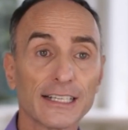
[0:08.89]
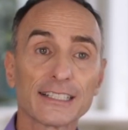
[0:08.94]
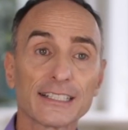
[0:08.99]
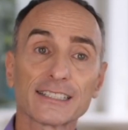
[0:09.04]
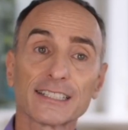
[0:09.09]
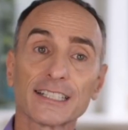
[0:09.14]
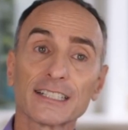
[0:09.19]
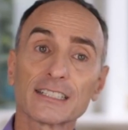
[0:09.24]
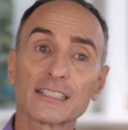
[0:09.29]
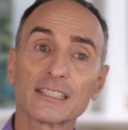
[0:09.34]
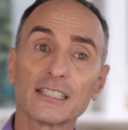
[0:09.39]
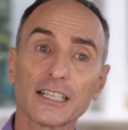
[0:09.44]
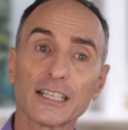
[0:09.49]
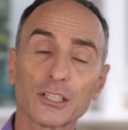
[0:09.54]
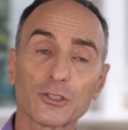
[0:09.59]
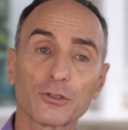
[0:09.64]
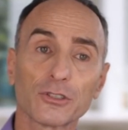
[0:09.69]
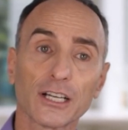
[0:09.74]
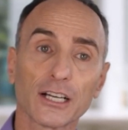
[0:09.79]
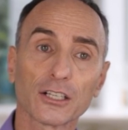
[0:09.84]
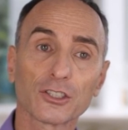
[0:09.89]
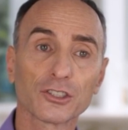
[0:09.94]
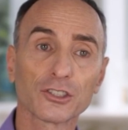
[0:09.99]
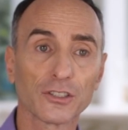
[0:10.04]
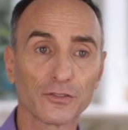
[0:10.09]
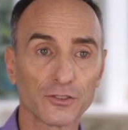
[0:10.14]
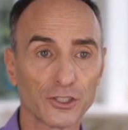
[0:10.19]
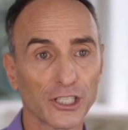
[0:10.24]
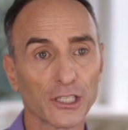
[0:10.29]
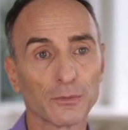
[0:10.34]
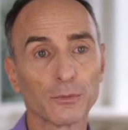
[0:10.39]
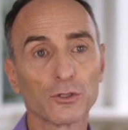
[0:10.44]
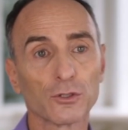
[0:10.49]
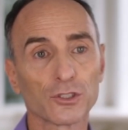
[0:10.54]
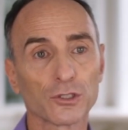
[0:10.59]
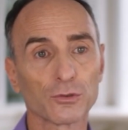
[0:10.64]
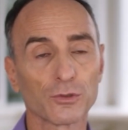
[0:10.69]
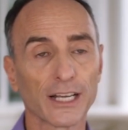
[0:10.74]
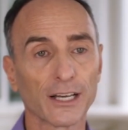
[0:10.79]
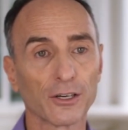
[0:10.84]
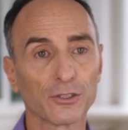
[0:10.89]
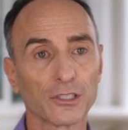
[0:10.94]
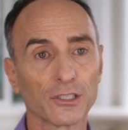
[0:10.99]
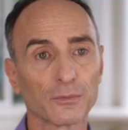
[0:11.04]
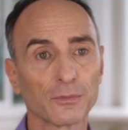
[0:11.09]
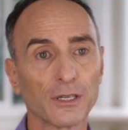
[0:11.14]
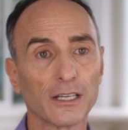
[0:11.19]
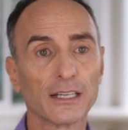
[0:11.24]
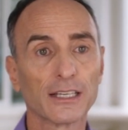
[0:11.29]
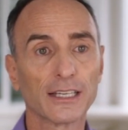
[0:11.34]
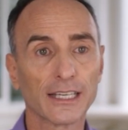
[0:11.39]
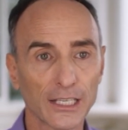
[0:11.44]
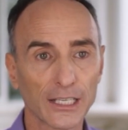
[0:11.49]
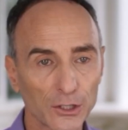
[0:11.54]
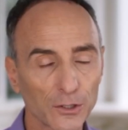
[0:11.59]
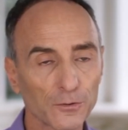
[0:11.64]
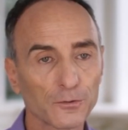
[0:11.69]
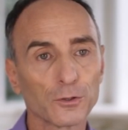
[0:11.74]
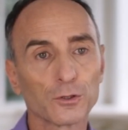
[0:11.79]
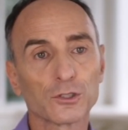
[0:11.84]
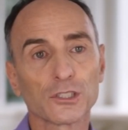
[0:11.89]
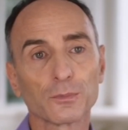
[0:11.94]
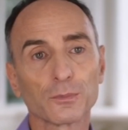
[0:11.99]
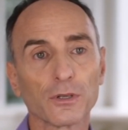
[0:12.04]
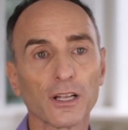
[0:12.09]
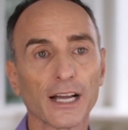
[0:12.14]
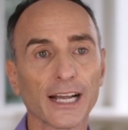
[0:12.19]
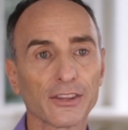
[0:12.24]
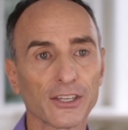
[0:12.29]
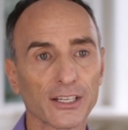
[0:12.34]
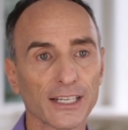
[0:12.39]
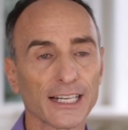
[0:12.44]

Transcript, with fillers: since the introduction of GMOs and Roundup in the food supply in the